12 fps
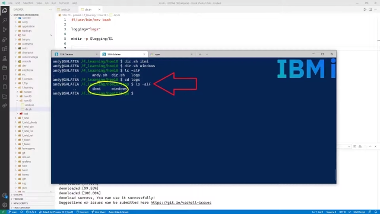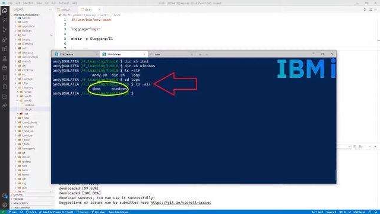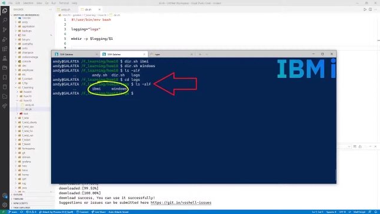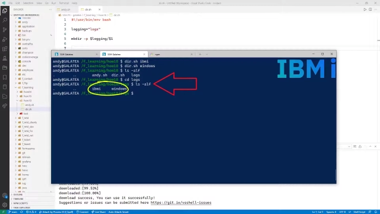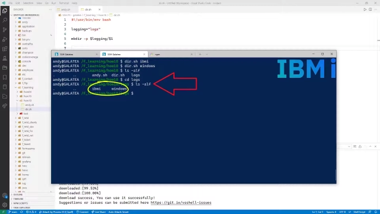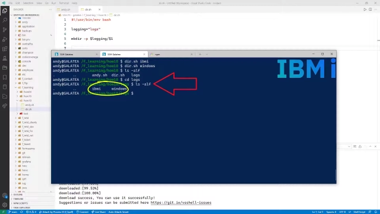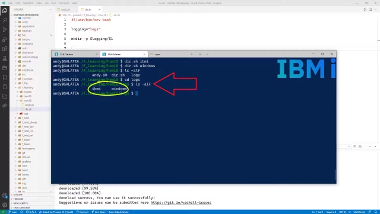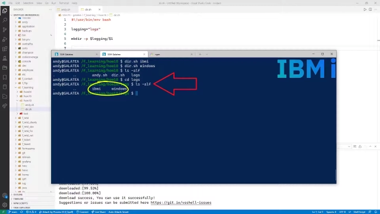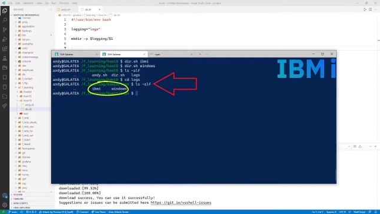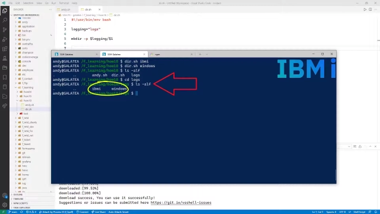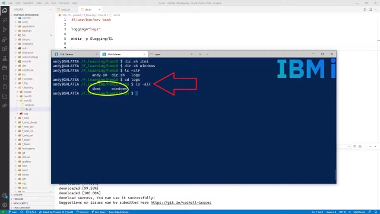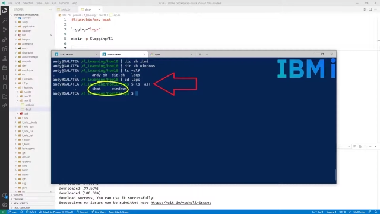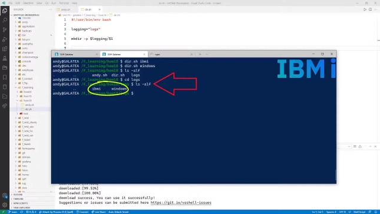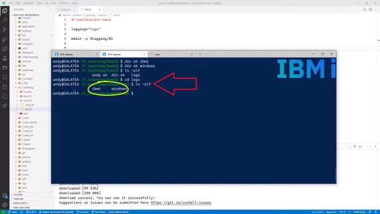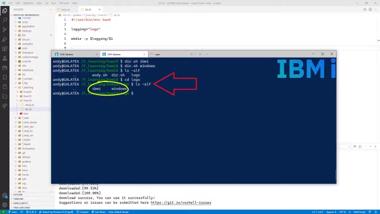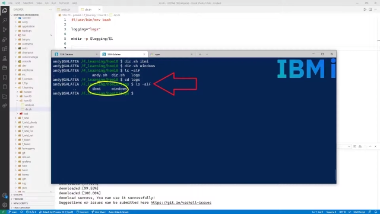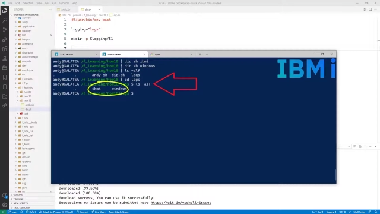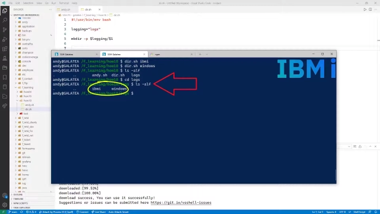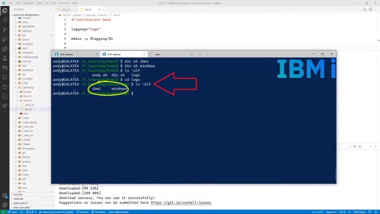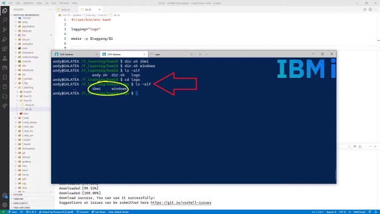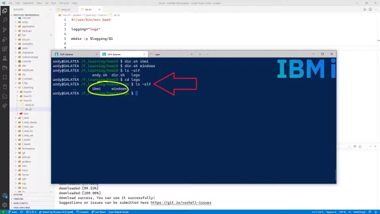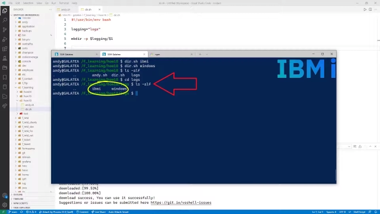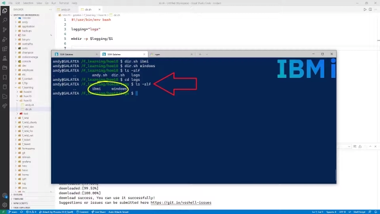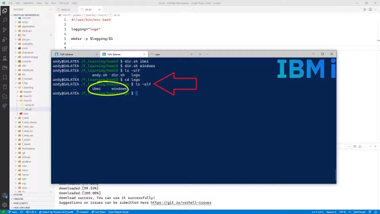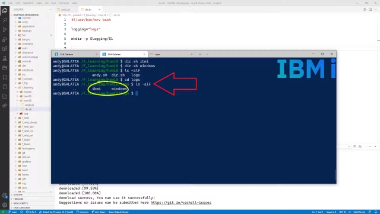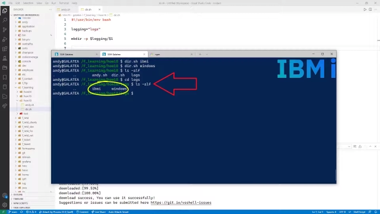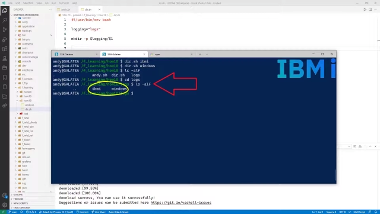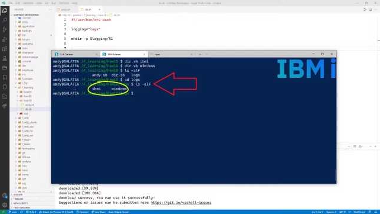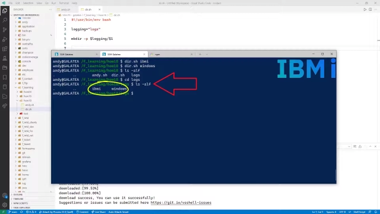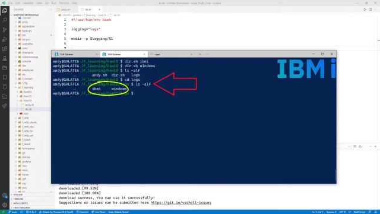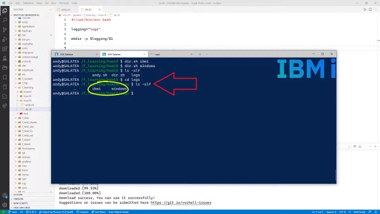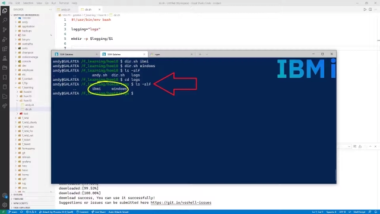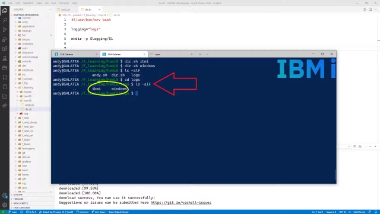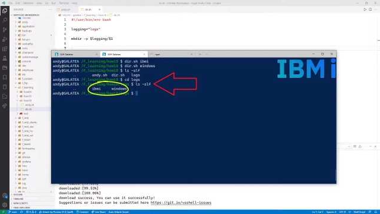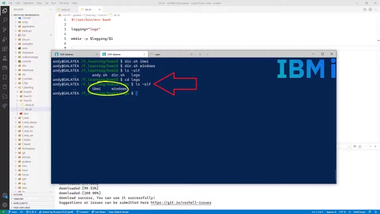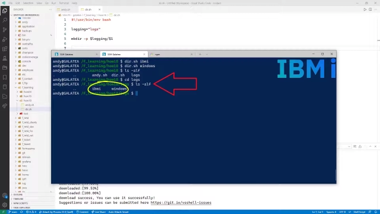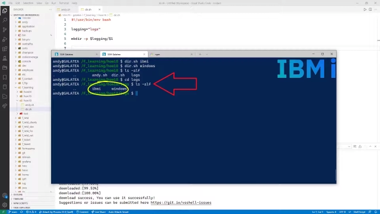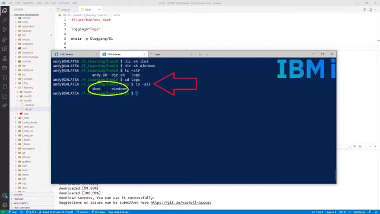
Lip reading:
[unreadable: no face in view]